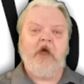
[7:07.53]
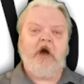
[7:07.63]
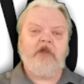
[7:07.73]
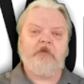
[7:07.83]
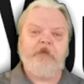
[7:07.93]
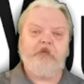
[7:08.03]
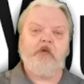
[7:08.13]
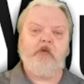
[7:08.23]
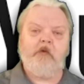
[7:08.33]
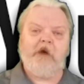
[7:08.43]
other
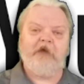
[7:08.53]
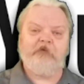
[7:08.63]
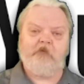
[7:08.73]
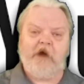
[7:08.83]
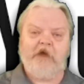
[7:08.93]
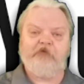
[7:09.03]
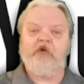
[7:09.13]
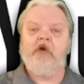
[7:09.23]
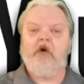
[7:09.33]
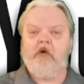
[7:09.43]
people will want to watch
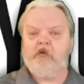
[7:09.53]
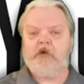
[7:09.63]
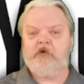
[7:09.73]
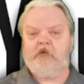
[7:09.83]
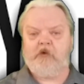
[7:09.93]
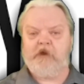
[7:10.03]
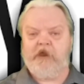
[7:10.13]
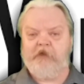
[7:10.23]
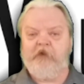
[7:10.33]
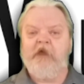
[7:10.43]
over and over again.